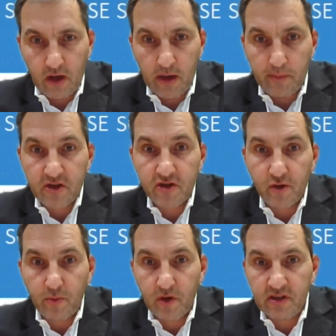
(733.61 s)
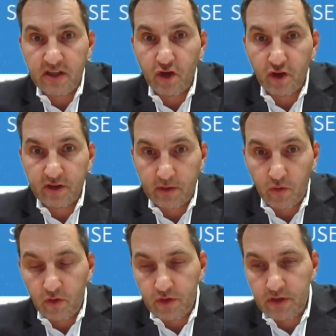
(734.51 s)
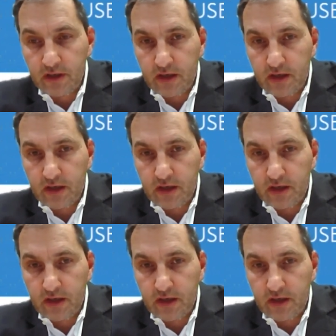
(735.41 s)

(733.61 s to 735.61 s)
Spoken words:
I mentioned about inert anode,